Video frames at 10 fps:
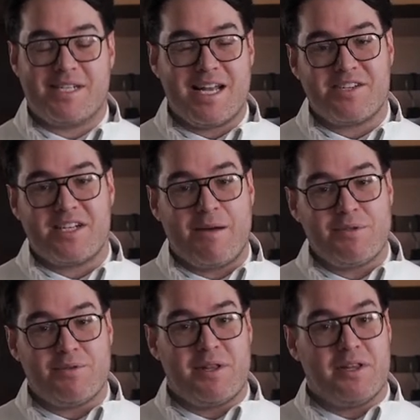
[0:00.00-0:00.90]
It actually
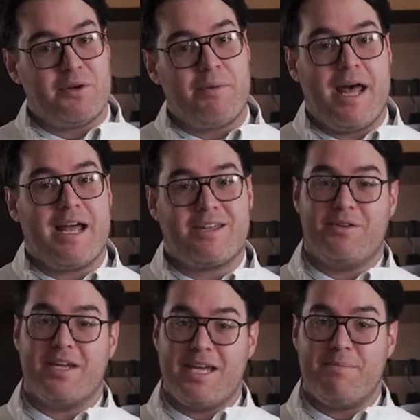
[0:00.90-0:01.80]
comes with a little bag you
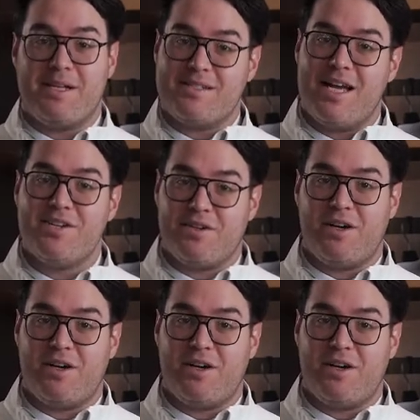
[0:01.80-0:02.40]
can keep inside your